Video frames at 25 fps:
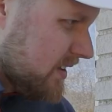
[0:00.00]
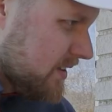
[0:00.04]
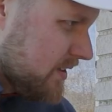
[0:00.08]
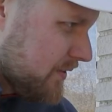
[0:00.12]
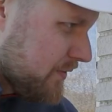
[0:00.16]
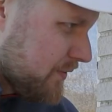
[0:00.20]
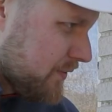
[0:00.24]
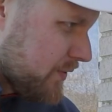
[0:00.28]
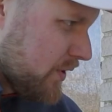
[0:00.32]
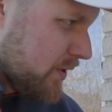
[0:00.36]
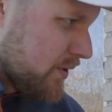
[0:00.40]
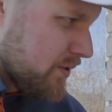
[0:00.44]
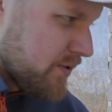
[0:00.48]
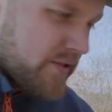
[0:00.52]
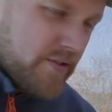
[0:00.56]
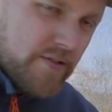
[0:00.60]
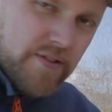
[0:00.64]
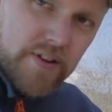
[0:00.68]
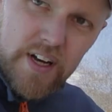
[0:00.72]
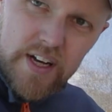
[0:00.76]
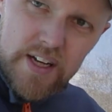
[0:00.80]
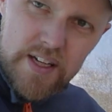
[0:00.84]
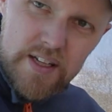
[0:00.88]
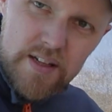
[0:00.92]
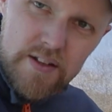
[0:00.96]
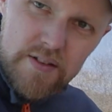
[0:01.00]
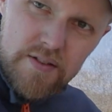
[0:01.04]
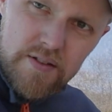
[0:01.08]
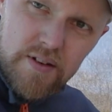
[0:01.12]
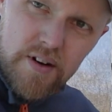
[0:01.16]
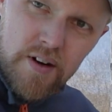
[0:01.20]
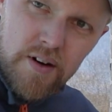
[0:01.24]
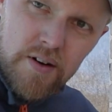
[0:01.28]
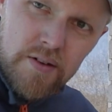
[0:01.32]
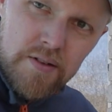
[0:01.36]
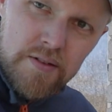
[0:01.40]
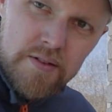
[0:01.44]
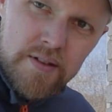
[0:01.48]
The front side is
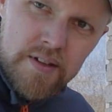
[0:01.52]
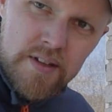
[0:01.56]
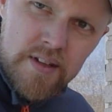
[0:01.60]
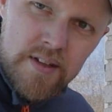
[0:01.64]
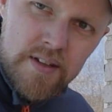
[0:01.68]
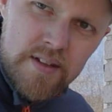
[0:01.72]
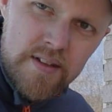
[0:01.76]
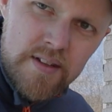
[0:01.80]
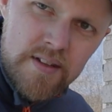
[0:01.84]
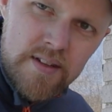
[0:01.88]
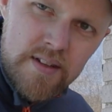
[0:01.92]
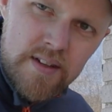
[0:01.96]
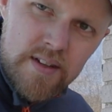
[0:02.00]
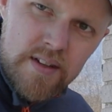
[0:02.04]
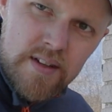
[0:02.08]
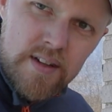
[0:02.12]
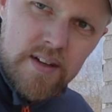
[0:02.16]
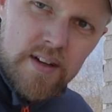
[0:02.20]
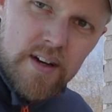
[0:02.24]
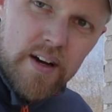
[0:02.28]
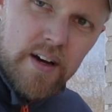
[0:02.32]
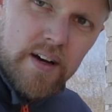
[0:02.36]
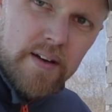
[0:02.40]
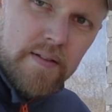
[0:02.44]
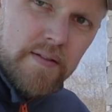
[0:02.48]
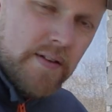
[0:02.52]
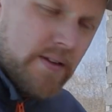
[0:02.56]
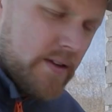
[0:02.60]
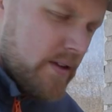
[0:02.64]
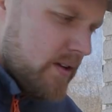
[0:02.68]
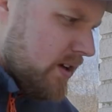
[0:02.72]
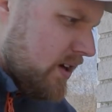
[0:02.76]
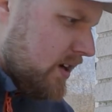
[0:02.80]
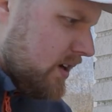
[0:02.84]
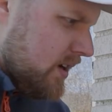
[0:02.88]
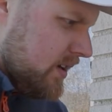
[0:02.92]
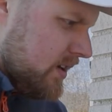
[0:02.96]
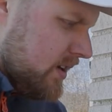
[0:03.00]
on.
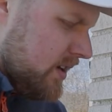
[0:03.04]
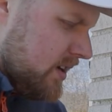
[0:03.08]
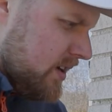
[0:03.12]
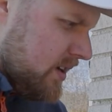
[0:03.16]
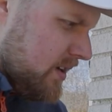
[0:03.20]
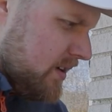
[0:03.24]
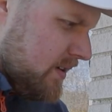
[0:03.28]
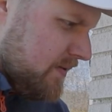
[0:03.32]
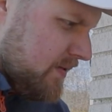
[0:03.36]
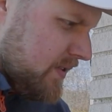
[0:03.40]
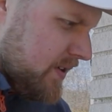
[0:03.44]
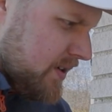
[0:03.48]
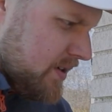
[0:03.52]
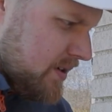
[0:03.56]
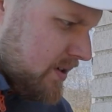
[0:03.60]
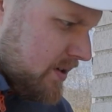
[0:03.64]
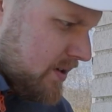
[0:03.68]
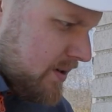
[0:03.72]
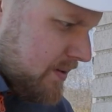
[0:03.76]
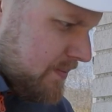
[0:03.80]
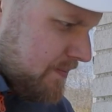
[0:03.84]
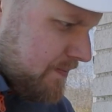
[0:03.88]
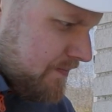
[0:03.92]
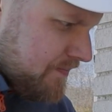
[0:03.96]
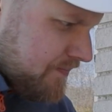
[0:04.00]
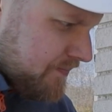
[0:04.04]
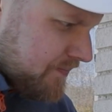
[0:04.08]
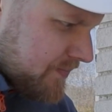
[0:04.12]
I have